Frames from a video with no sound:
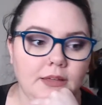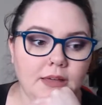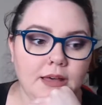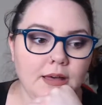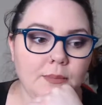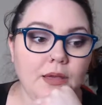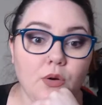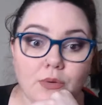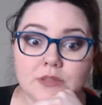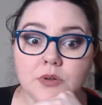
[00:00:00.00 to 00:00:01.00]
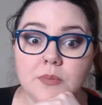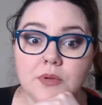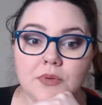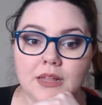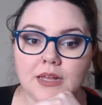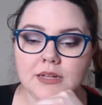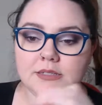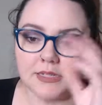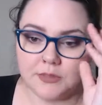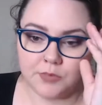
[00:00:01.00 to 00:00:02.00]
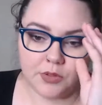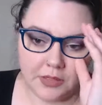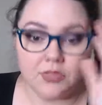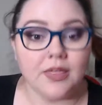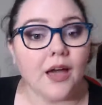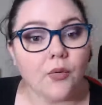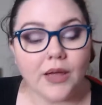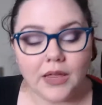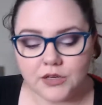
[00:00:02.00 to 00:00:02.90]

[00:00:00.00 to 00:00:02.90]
I always want to be really accessible in that way